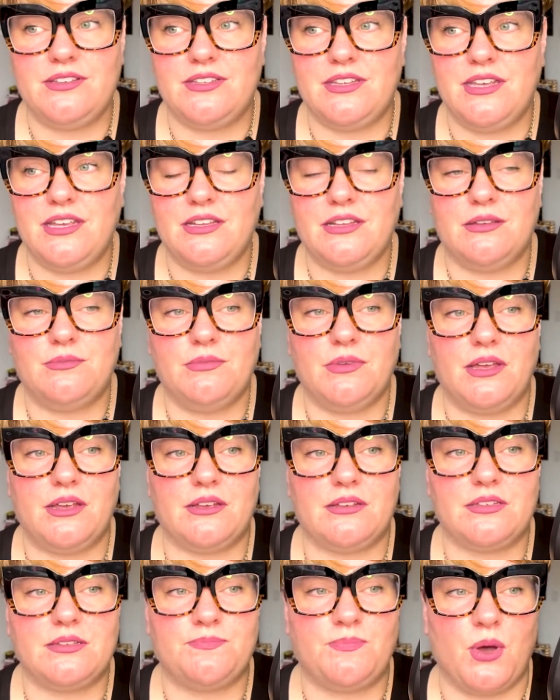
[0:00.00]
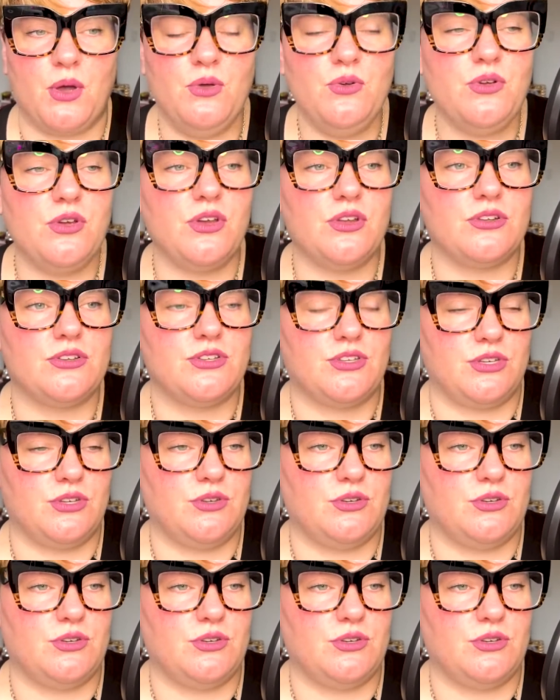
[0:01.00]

seeing them like spoken to